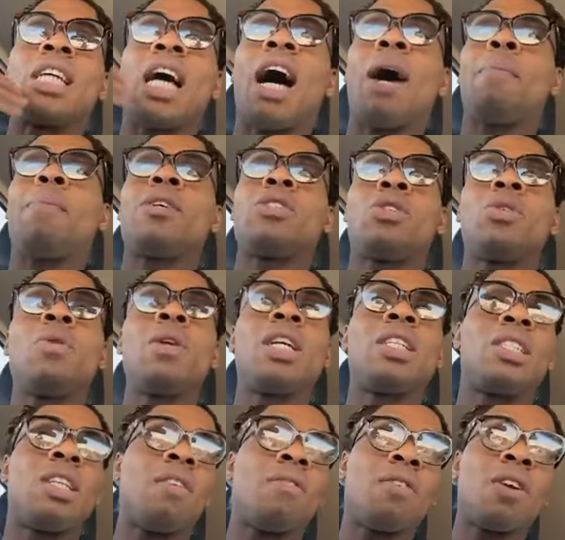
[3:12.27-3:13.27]
It's an
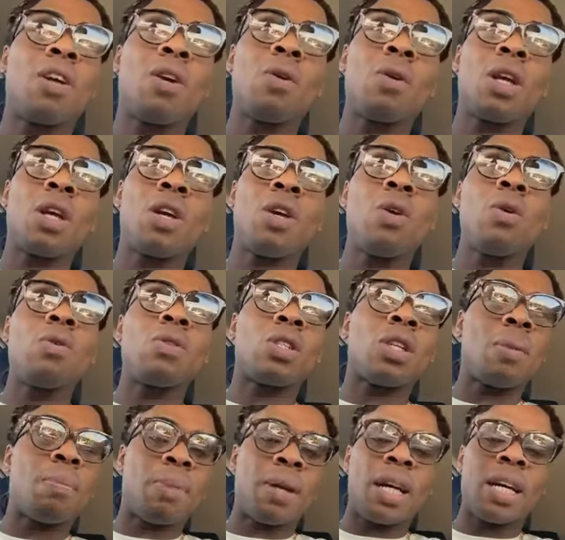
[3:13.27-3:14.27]
opportunity for you to
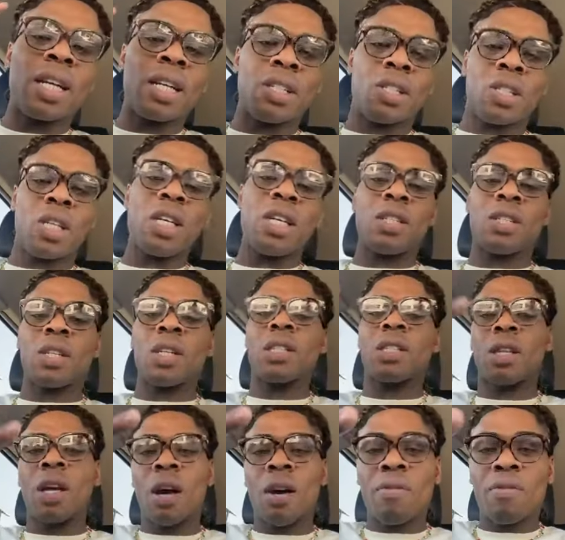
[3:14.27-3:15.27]
use the blood of
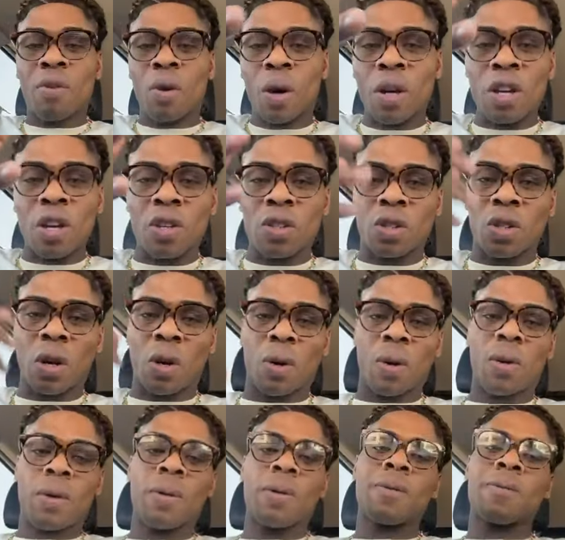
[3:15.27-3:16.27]
Jesus for your
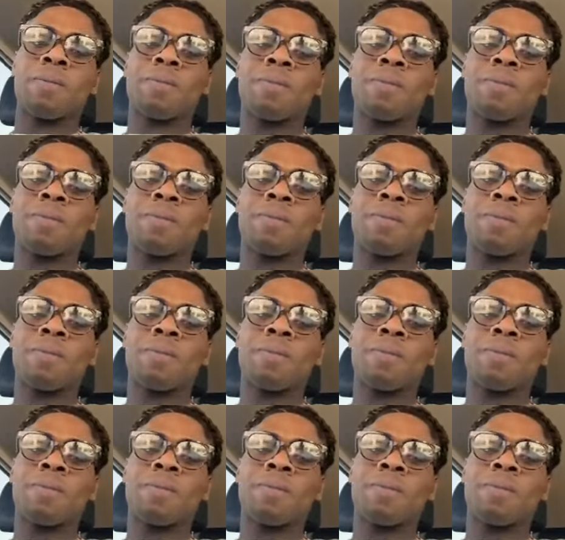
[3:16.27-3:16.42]
soul.